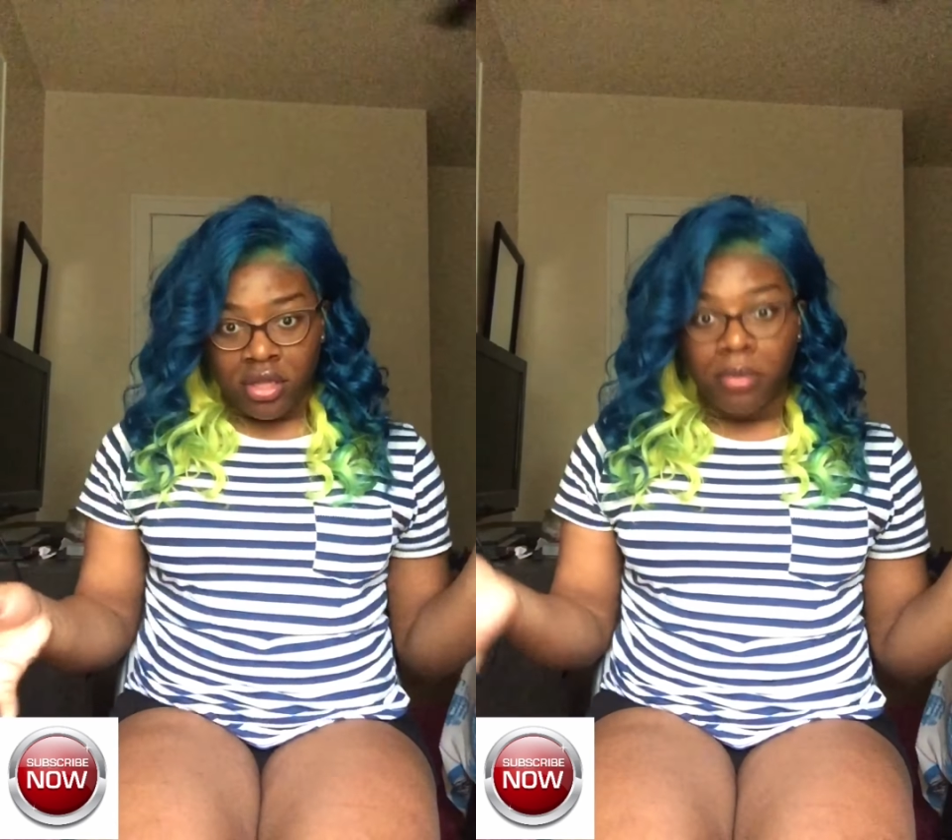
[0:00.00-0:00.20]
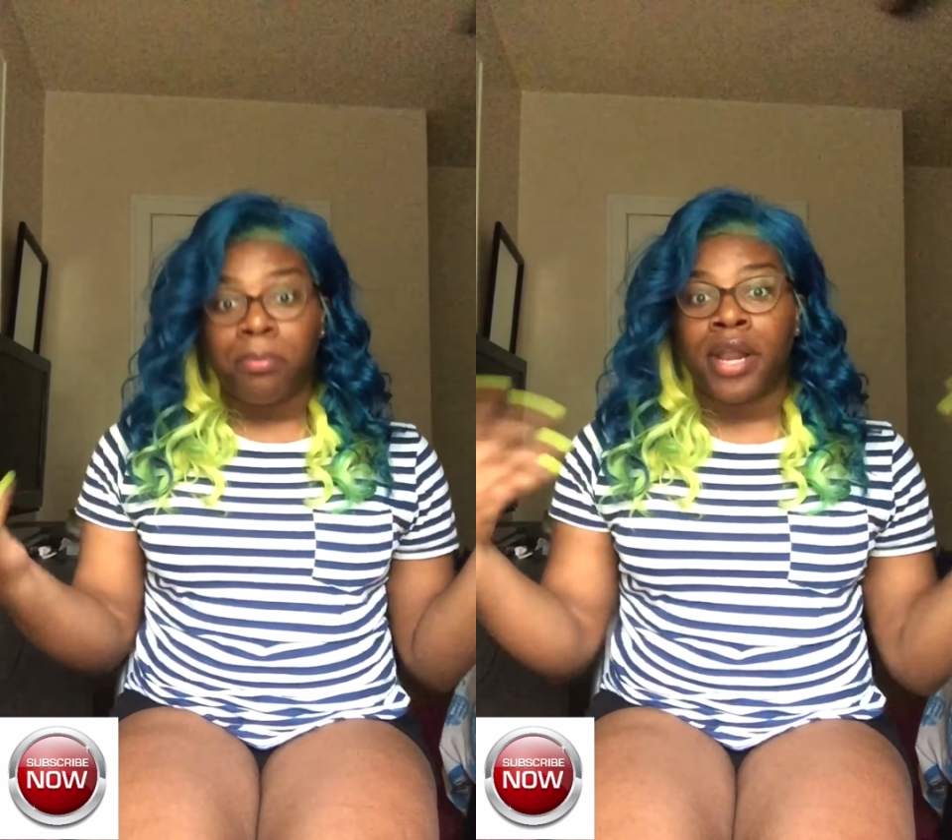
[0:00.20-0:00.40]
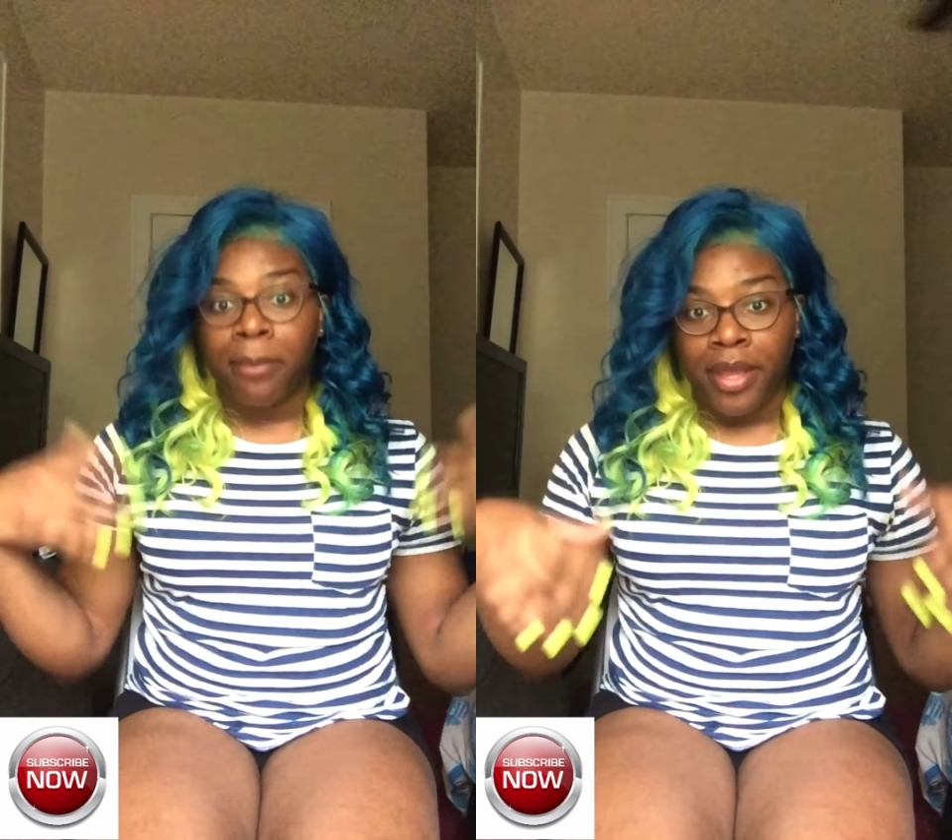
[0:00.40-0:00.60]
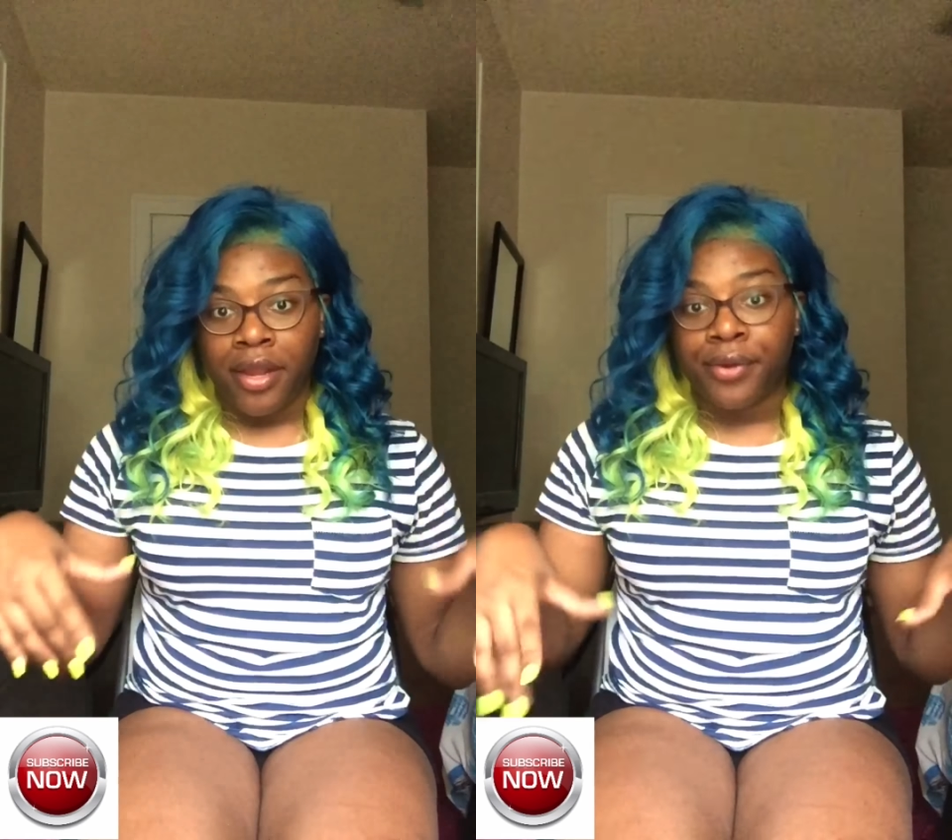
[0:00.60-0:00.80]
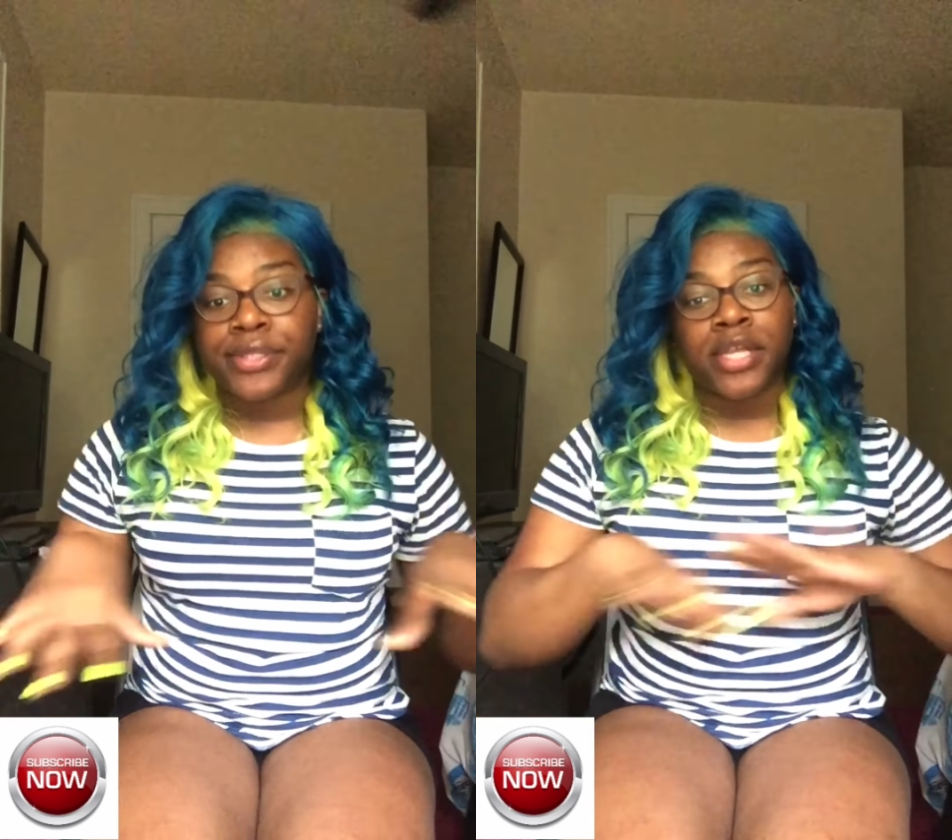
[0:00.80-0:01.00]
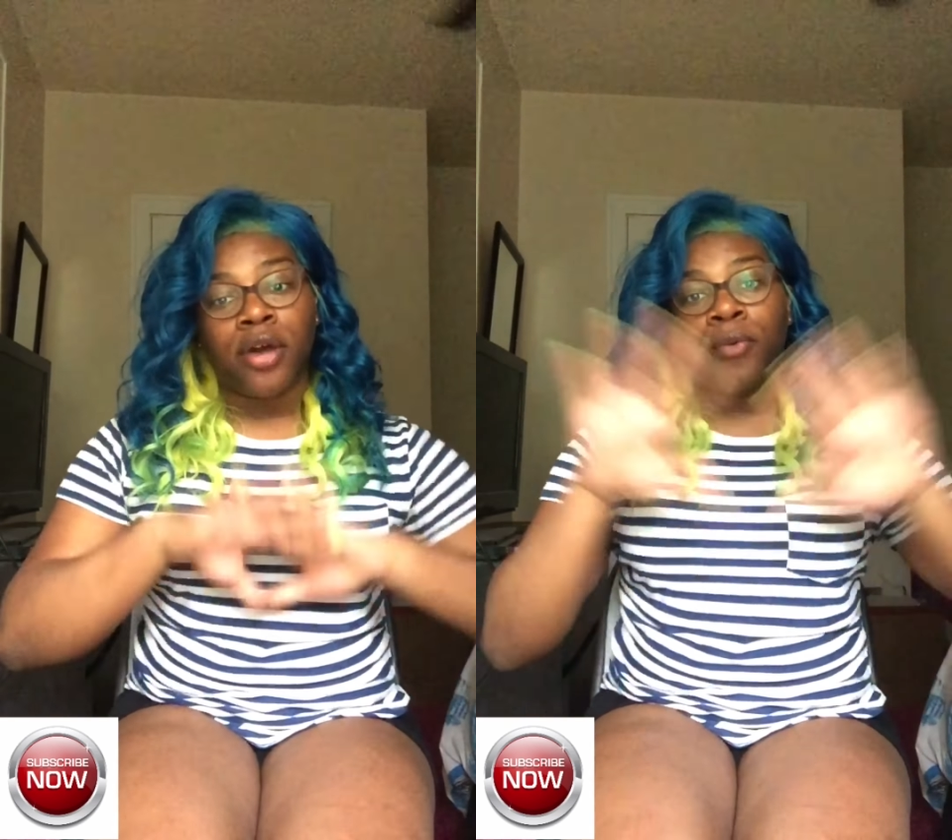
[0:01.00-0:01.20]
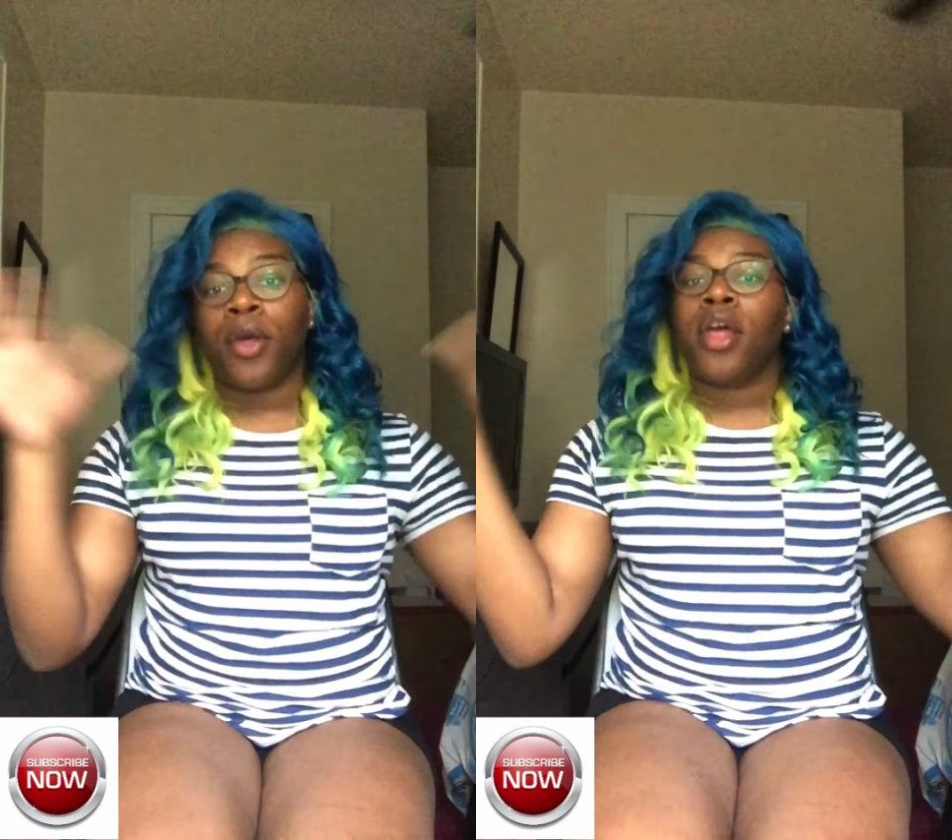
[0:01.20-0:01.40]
but I'm here. So